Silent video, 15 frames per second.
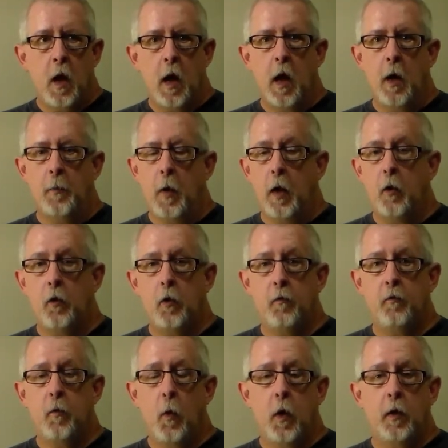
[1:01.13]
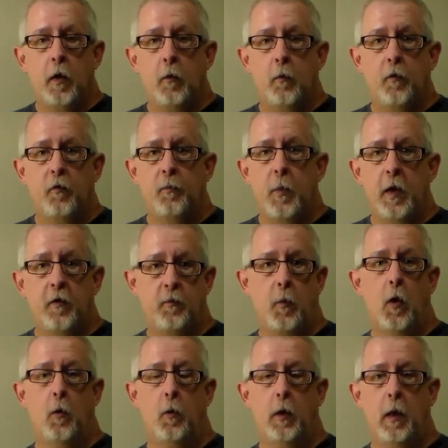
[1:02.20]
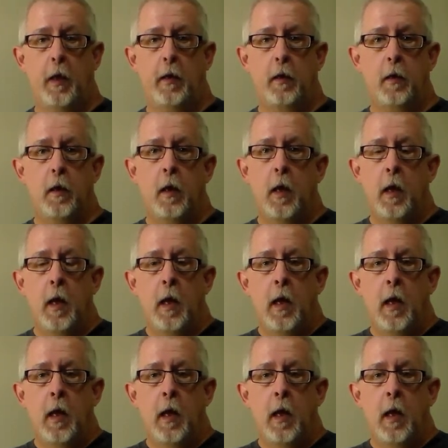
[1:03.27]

I heard of one that was baseball related,